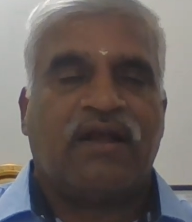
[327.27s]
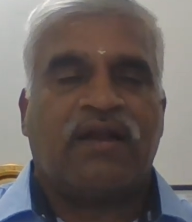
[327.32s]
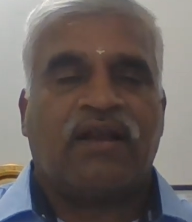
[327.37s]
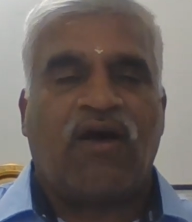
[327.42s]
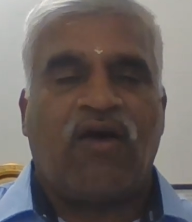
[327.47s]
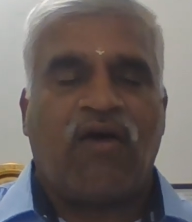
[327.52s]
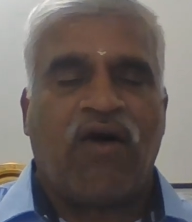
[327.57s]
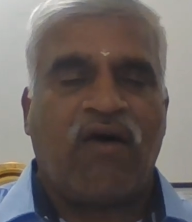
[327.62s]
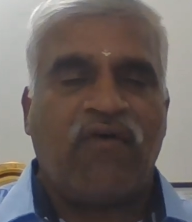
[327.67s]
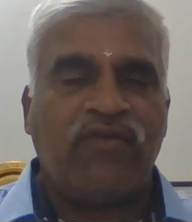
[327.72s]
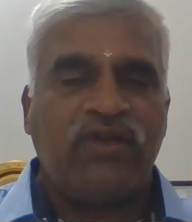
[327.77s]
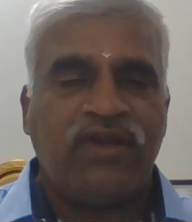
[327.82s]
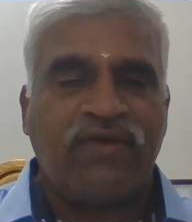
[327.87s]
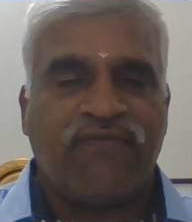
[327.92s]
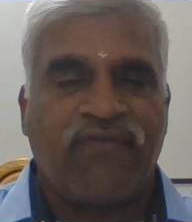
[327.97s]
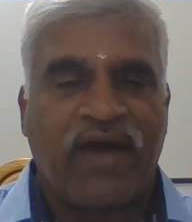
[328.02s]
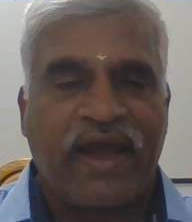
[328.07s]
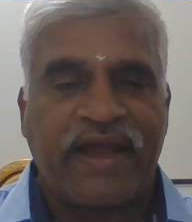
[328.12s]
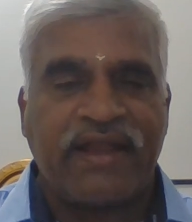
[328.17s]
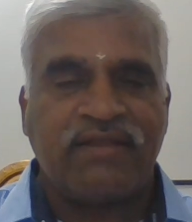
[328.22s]
Now how will you
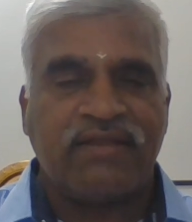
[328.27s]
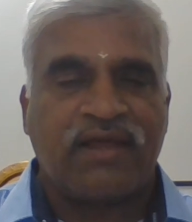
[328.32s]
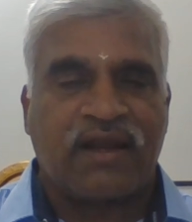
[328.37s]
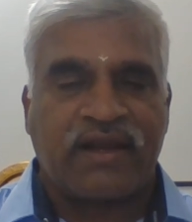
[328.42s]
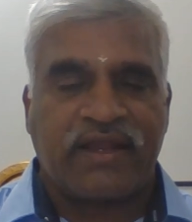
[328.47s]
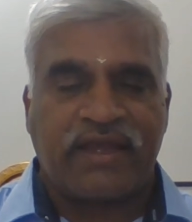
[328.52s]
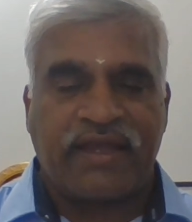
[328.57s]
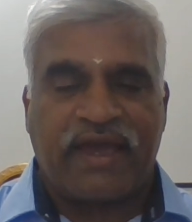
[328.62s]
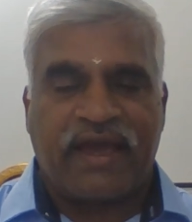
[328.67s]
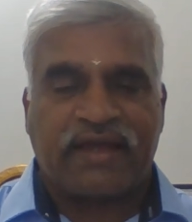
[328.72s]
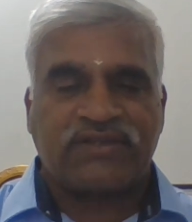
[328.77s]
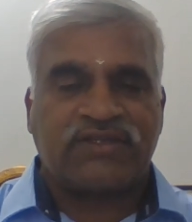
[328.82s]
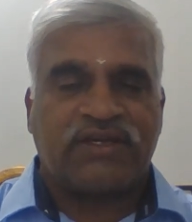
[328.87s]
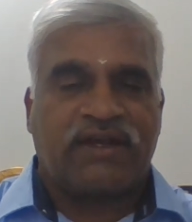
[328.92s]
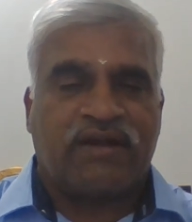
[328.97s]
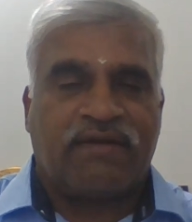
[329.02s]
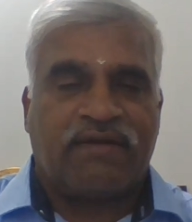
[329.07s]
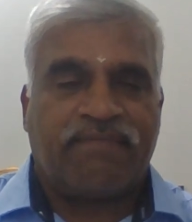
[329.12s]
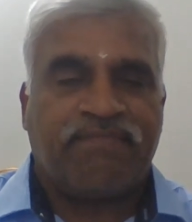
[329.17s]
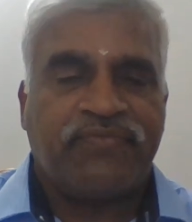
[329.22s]
find the
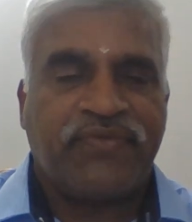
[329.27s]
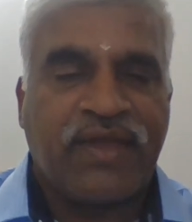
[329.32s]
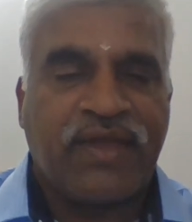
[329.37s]
reaction